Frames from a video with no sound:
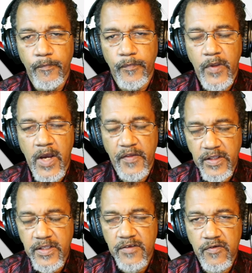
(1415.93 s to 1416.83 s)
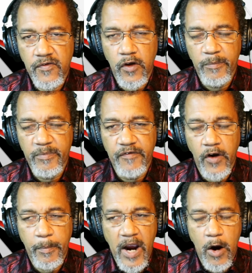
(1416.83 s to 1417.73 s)
I think this is going to be very
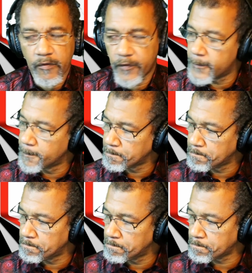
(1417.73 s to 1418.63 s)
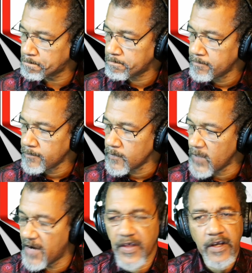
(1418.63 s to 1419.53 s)
powerful. I
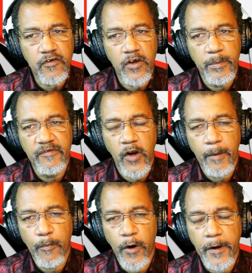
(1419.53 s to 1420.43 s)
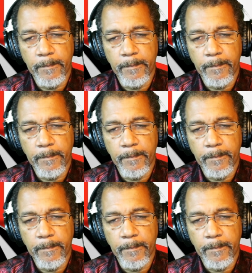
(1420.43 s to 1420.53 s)
think it's going to be very important.